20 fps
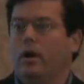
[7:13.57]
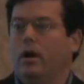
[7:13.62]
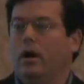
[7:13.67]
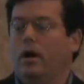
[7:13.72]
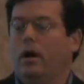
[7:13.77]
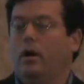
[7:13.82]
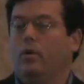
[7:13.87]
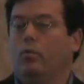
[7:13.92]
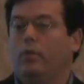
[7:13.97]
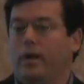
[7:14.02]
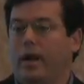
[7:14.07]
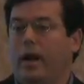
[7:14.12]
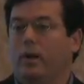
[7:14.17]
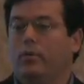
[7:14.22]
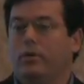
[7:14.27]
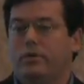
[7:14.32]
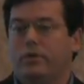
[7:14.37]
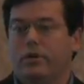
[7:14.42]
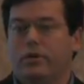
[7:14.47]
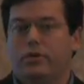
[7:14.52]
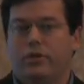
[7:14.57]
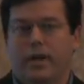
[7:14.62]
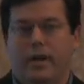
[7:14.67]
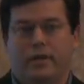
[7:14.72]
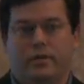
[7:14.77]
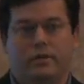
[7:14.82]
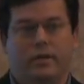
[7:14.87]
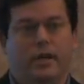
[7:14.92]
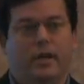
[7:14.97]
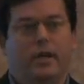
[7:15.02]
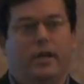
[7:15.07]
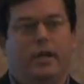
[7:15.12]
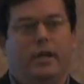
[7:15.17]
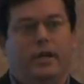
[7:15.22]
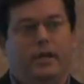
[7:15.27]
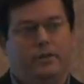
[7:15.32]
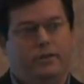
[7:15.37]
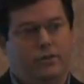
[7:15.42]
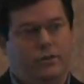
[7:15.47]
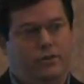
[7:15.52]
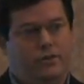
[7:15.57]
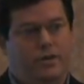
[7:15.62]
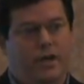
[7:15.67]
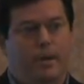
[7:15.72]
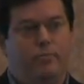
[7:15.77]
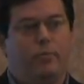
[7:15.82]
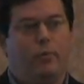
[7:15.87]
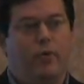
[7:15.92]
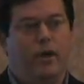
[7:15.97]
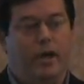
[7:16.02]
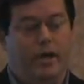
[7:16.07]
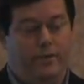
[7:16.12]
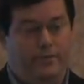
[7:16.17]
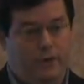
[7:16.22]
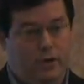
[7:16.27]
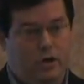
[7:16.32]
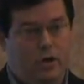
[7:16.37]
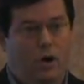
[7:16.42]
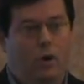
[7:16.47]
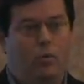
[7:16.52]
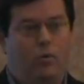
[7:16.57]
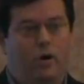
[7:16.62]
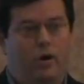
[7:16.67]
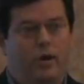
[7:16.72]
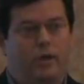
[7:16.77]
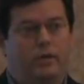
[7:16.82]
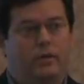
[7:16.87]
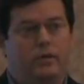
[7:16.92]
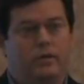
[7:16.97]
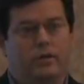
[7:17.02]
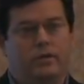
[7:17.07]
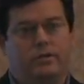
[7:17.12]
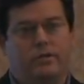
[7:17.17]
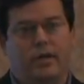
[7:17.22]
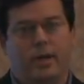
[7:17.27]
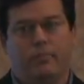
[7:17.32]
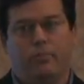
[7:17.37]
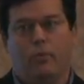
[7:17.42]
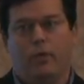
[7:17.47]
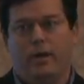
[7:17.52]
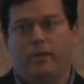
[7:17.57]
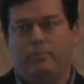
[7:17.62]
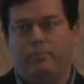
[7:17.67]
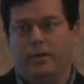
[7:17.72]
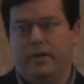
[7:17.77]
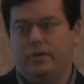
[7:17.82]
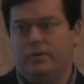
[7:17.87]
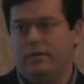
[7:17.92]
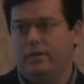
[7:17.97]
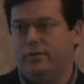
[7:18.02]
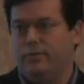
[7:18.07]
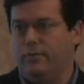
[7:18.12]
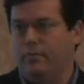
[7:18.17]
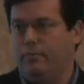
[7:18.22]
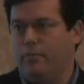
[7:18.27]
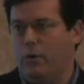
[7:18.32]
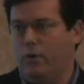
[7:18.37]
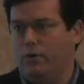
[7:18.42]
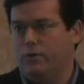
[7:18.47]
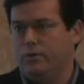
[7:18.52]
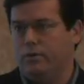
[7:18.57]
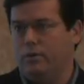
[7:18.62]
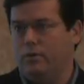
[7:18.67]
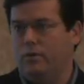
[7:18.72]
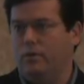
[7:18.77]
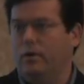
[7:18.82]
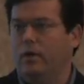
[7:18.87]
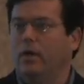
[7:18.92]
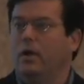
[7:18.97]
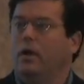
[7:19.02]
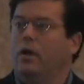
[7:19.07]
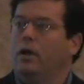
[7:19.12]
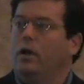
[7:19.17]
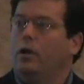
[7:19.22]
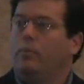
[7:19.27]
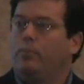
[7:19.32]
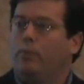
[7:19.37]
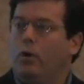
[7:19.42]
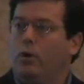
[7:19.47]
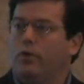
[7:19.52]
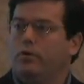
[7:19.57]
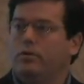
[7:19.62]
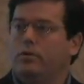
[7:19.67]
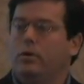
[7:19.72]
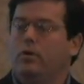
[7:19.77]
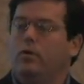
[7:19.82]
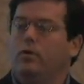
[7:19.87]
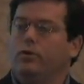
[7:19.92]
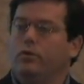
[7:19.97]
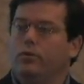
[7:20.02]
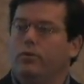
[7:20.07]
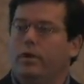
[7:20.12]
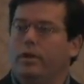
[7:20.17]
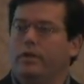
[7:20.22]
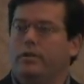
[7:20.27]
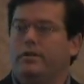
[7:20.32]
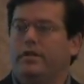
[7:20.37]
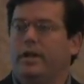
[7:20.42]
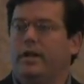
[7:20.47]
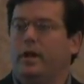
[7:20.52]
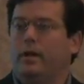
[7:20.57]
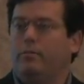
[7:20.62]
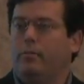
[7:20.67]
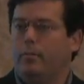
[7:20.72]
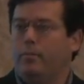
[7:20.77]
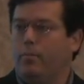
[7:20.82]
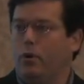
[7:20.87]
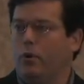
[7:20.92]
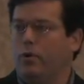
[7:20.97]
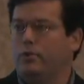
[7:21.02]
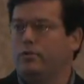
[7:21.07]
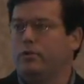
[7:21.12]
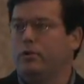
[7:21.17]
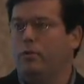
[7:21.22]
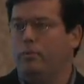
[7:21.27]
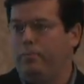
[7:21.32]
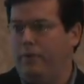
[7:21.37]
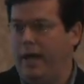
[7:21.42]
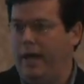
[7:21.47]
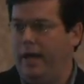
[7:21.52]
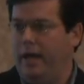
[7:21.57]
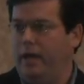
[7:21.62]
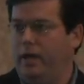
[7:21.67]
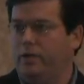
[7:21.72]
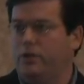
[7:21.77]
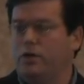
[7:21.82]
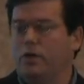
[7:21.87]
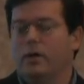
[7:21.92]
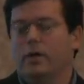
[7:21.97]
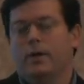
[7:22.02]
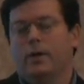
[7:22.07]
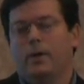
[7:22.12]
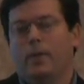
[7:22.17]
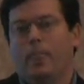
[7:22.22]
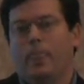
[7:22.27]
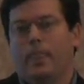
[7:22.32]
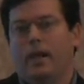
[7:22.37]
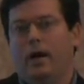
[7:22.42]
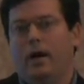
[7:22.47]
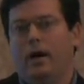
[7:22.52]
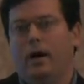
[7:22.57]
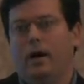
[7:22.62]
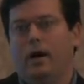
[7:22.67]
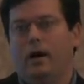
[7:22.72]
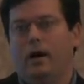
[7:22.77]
what I would suggest is you separate, if you go on, you separate business from personal. Personal, you can set up a personal page, like